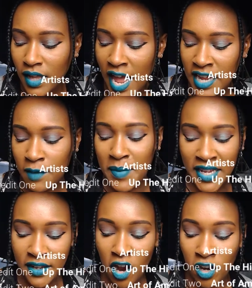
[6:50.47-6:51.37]

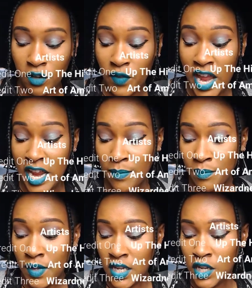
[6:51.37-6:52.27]
AME, Art of
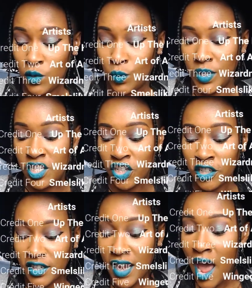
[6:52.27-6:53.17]
Aim,
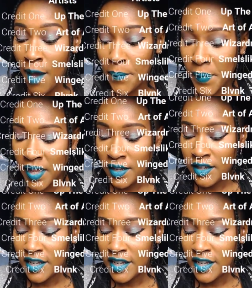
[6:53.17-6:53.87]
Wizard Nem,